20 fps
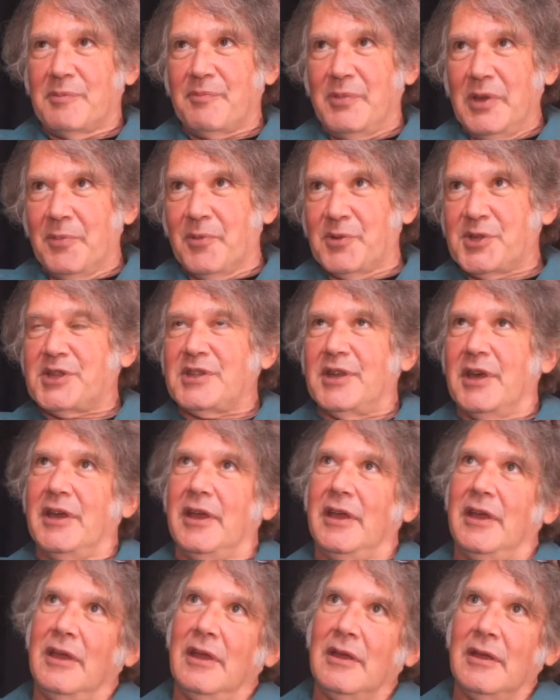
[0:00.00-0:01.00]
And people
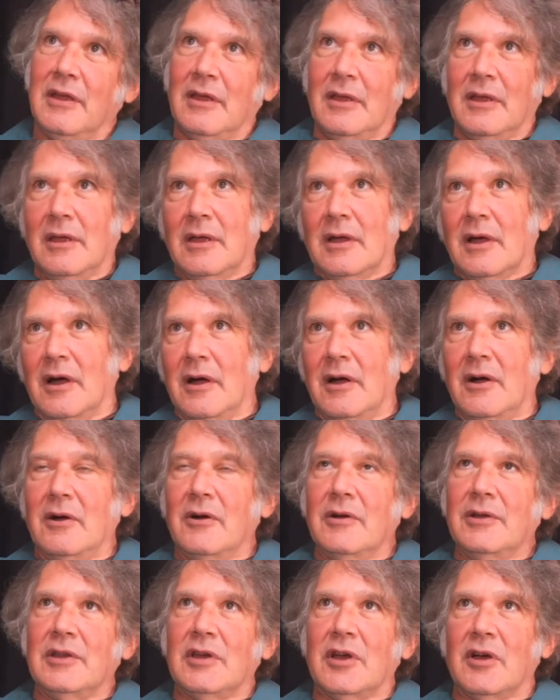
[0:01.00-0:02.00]
say,
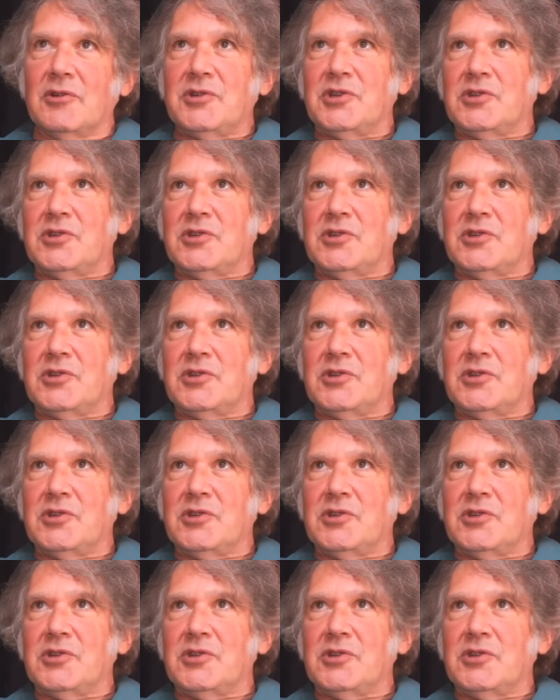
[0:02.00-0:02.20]
"Oh, you know,